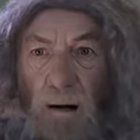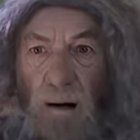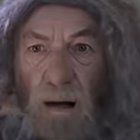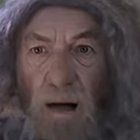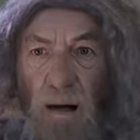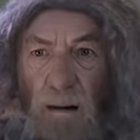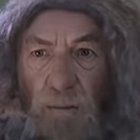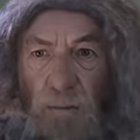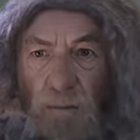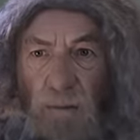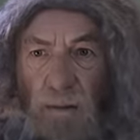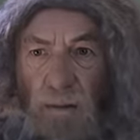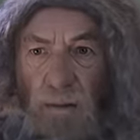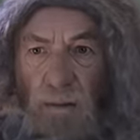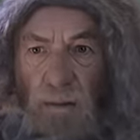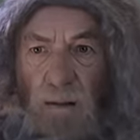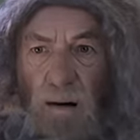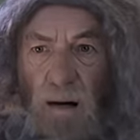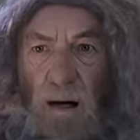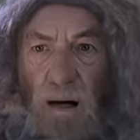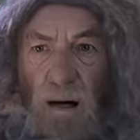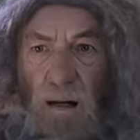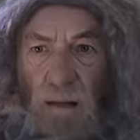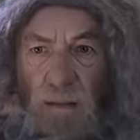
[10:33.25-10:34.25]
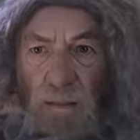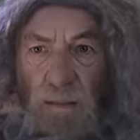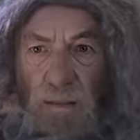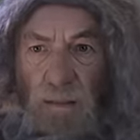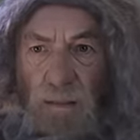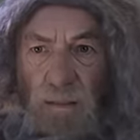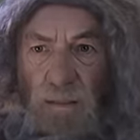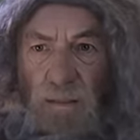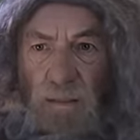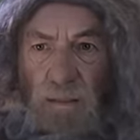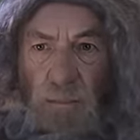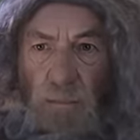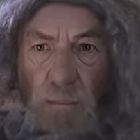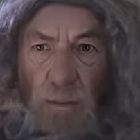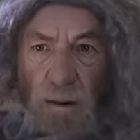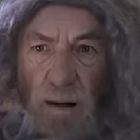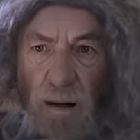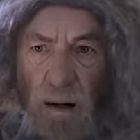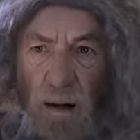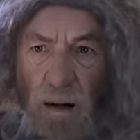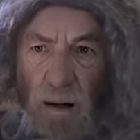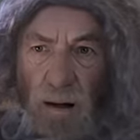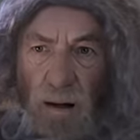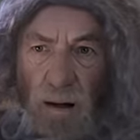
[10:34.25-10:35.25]
love you and
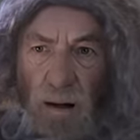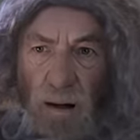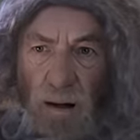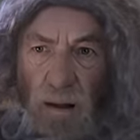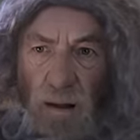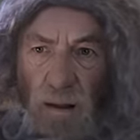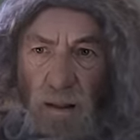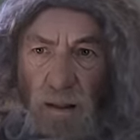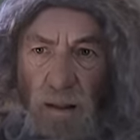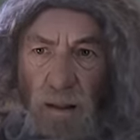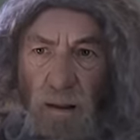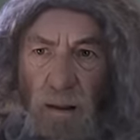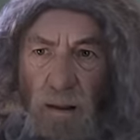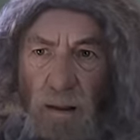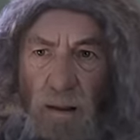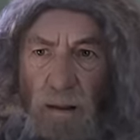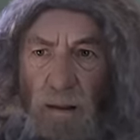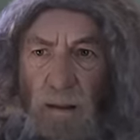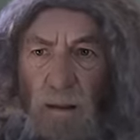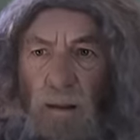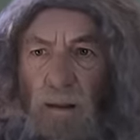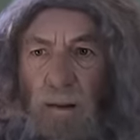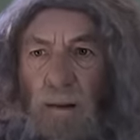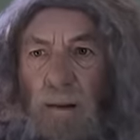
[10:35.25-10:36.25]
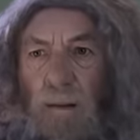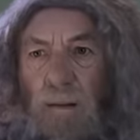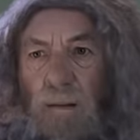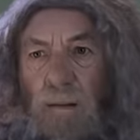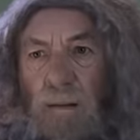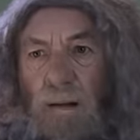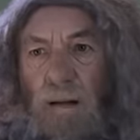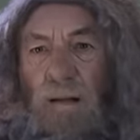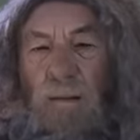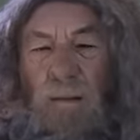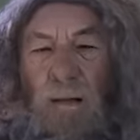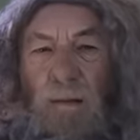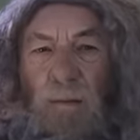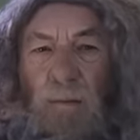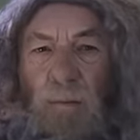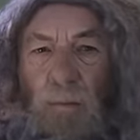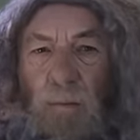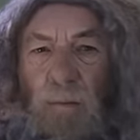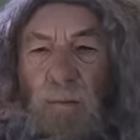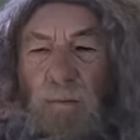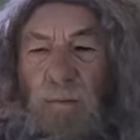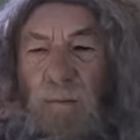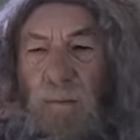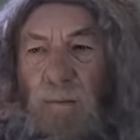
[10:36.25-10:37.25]
despair. So that's actually
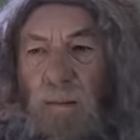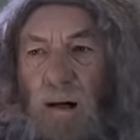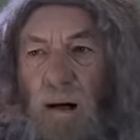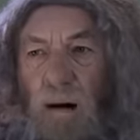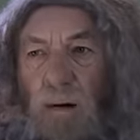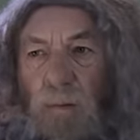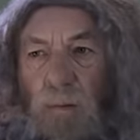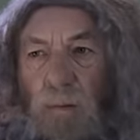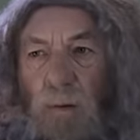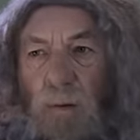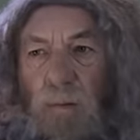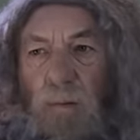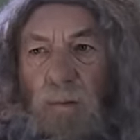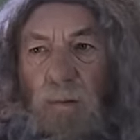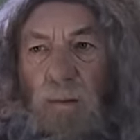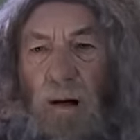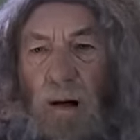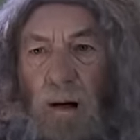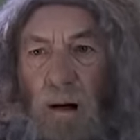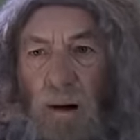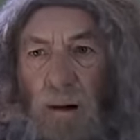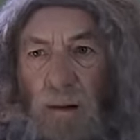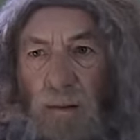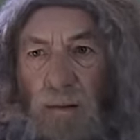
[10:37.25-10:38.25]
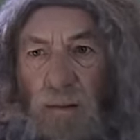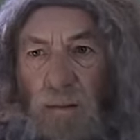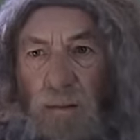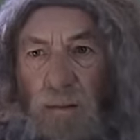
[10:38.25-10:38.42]
one of Sauron's lines.